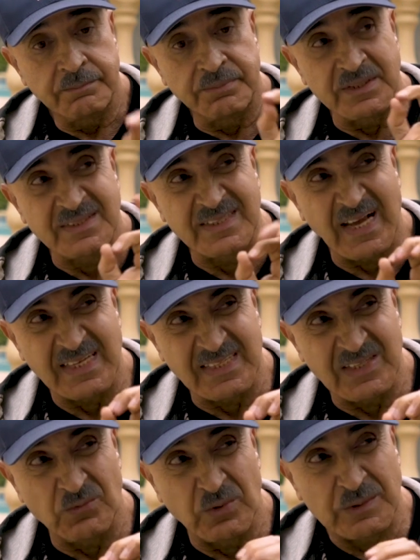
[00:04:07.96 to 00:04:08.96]

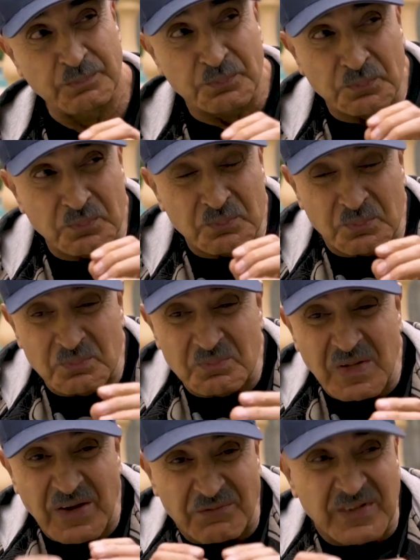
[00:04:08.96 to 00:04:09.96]
precisely was
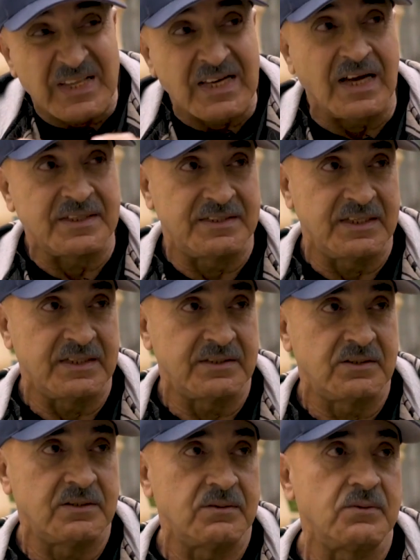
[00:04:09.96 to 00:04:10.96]
everything I did
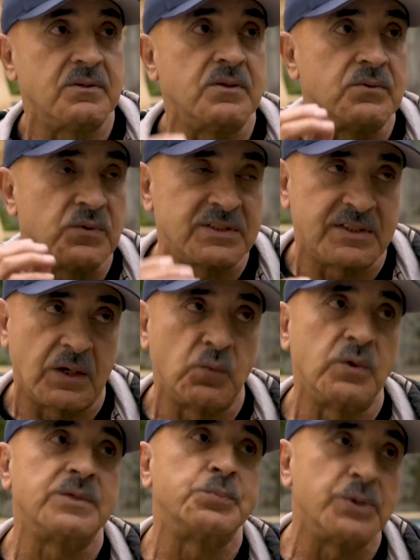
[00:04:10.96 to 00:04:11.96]
was
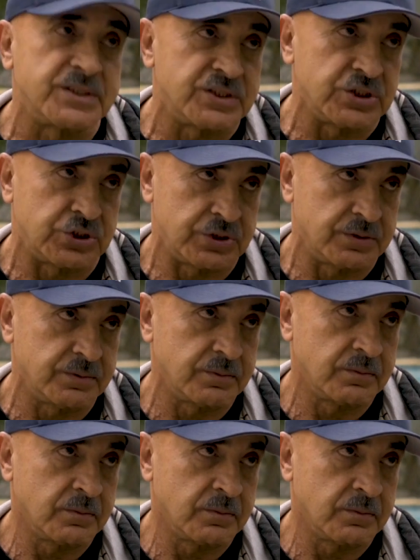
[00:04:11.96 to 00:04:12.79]
done with precision,